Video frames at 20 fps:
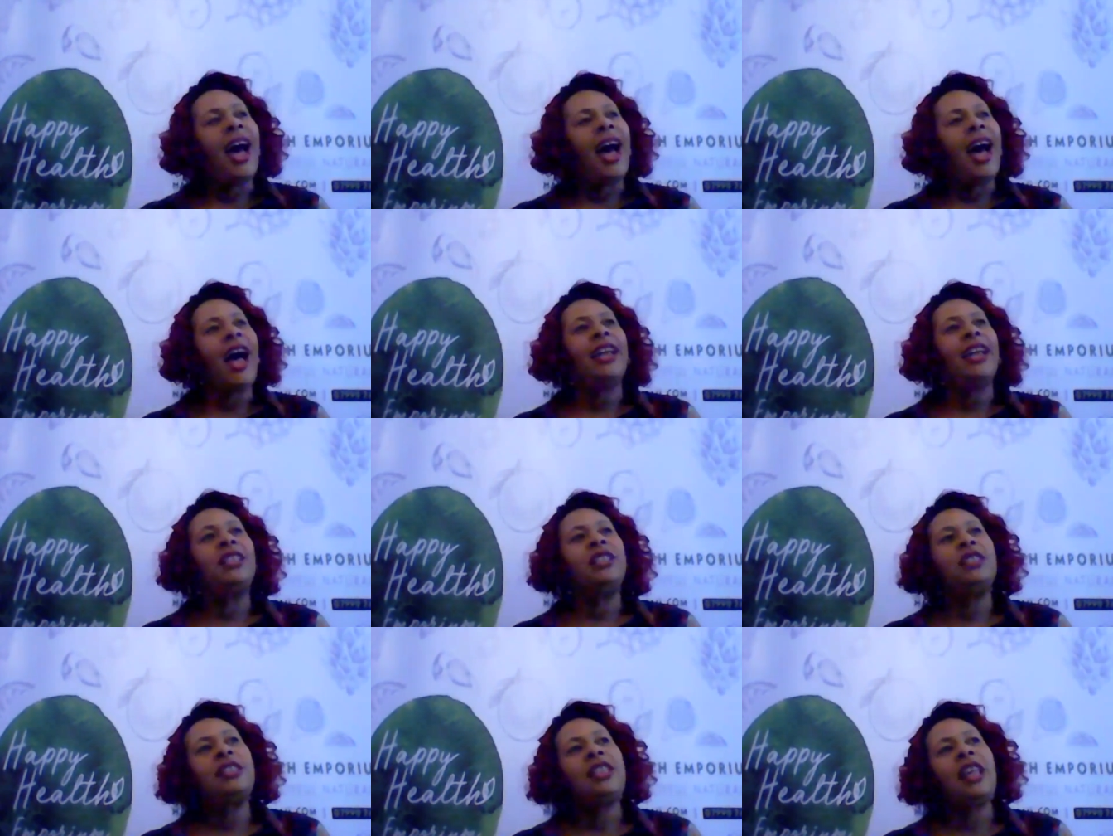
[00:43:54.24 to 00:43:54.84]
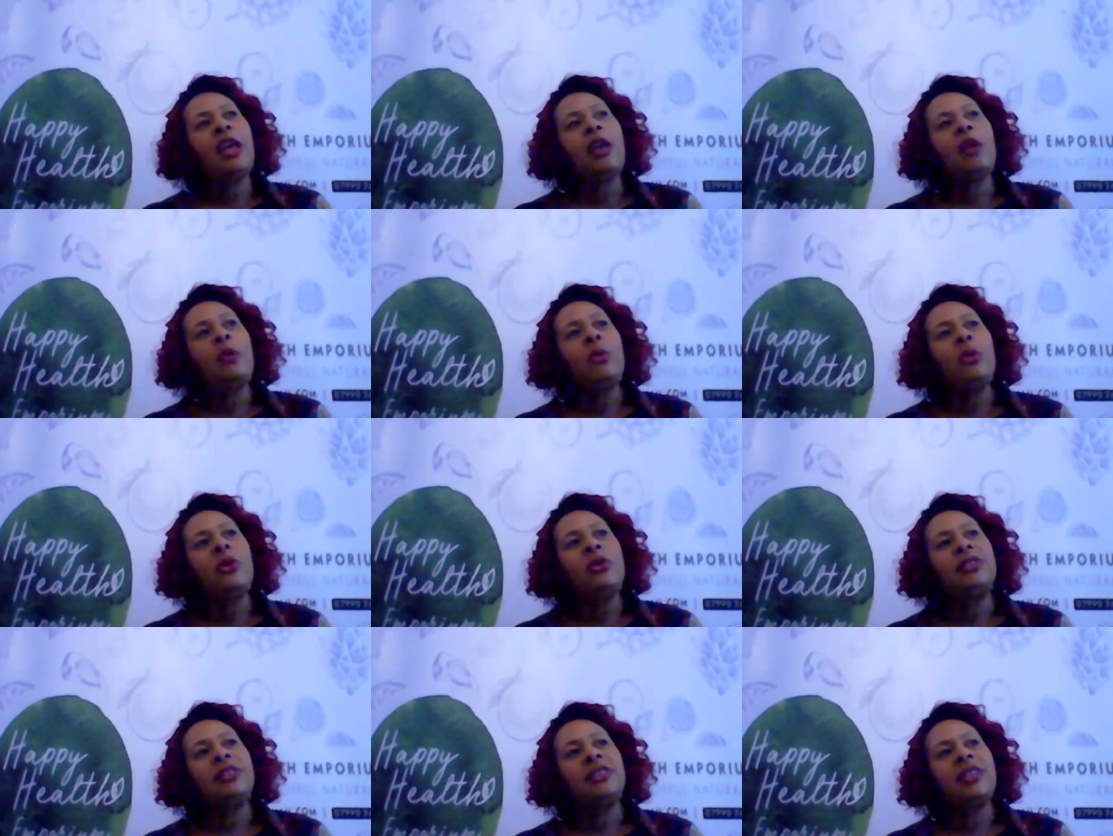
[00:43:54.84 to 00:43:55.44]
And it
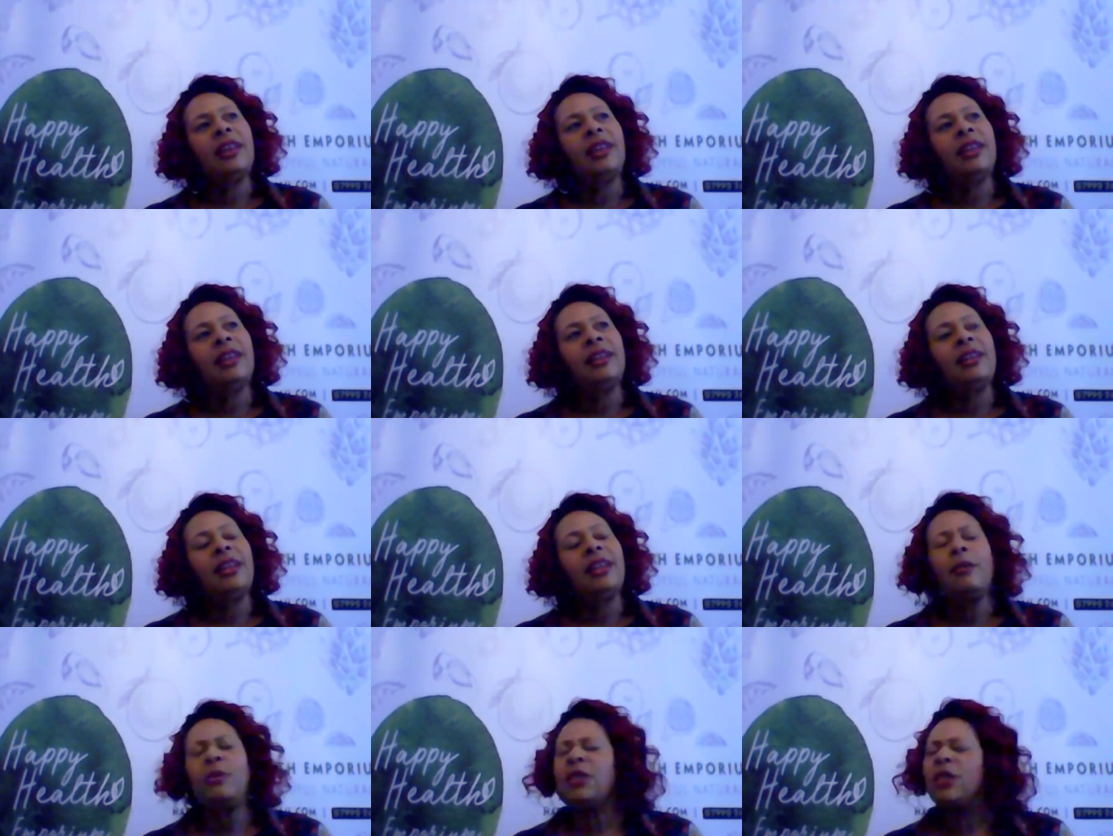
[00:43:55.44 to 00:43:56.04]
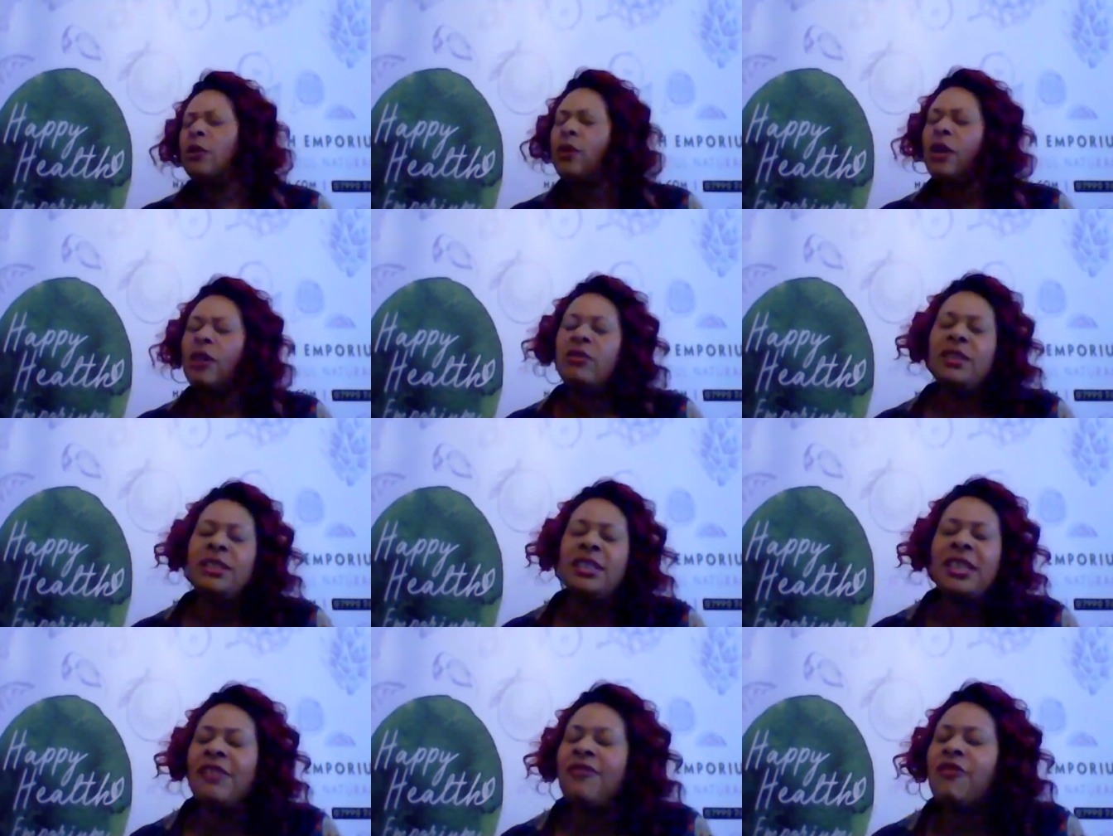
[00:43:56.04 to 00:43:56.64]
was
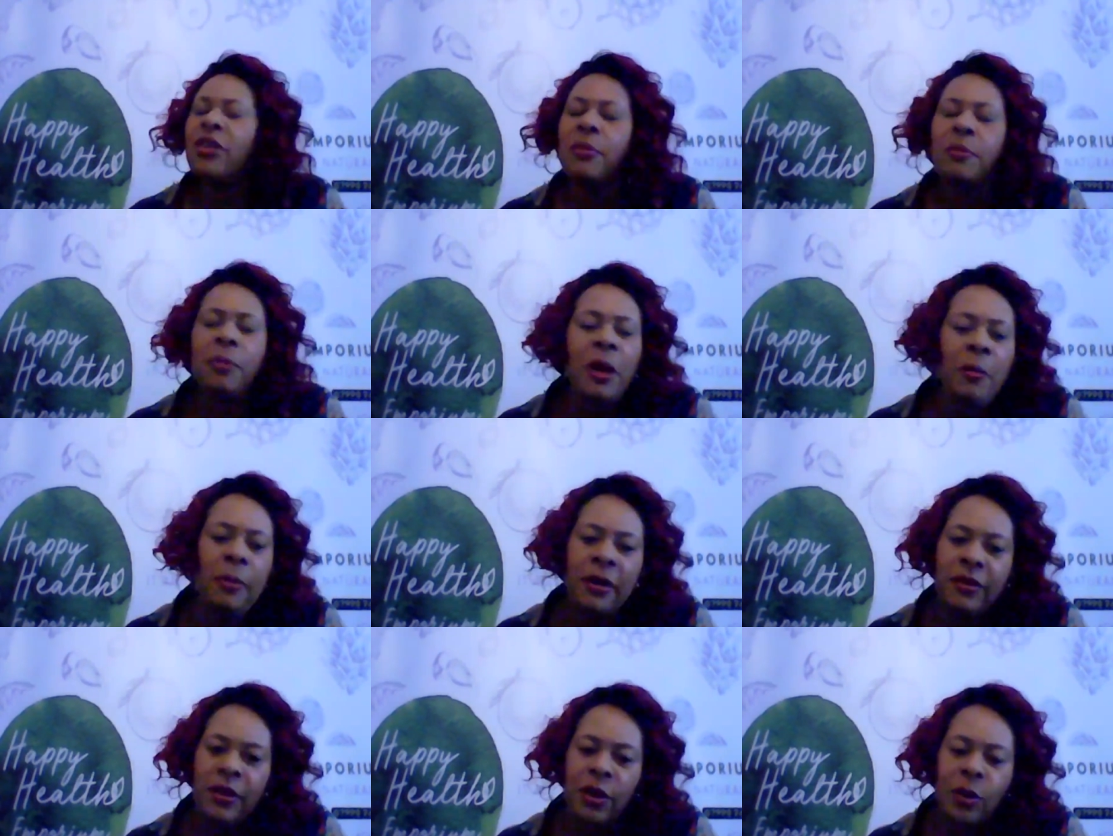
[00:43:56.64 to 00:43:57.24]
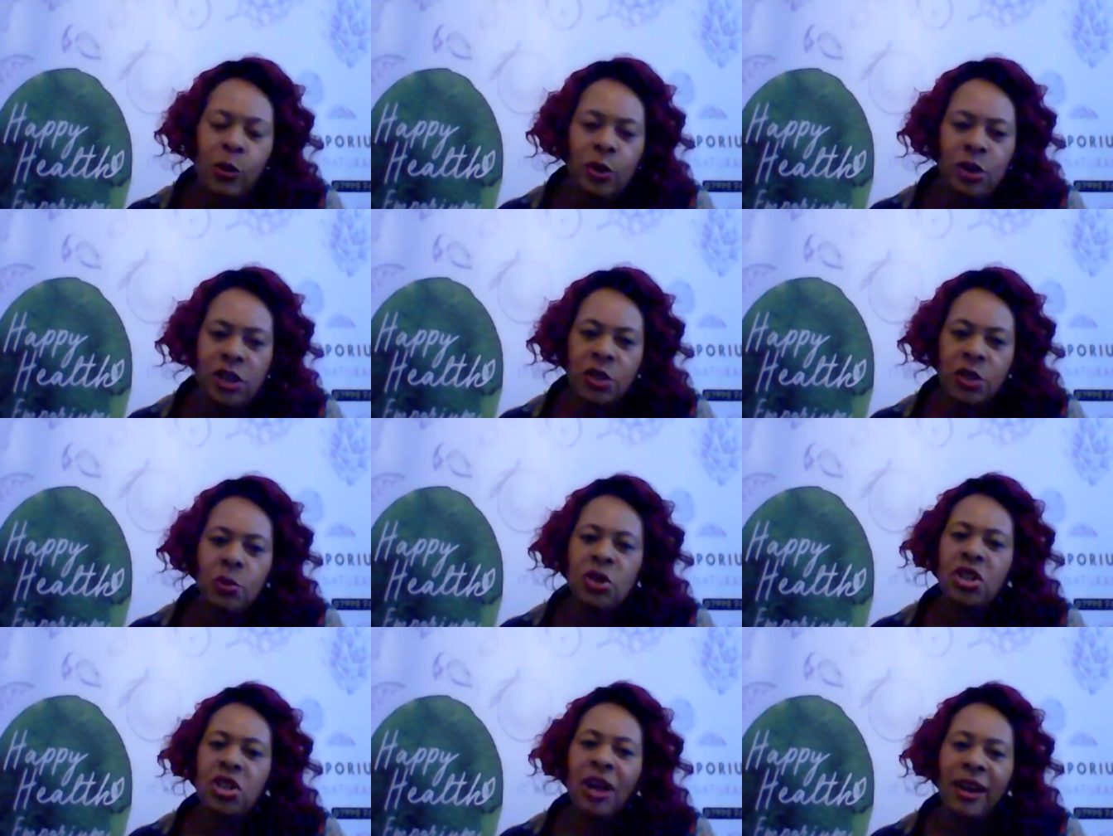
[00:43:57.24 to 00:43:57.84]
different people in the audience,
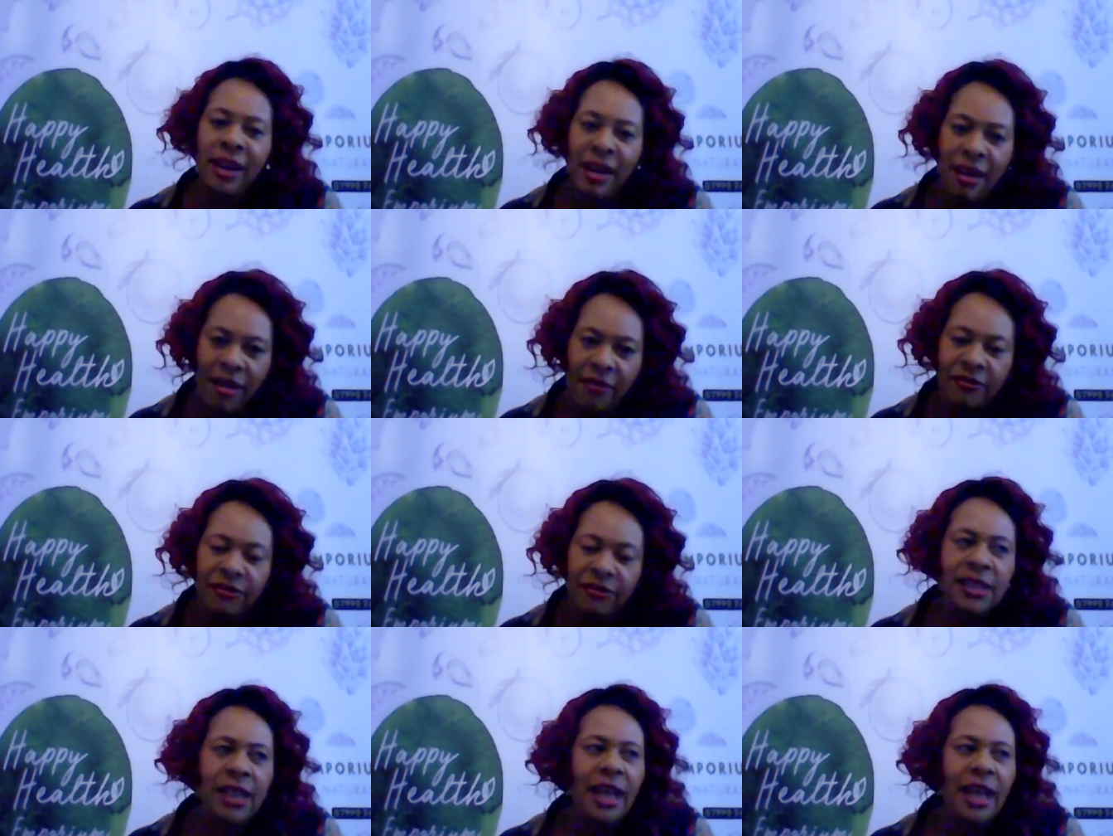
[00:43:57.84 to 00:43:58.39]
which I loved,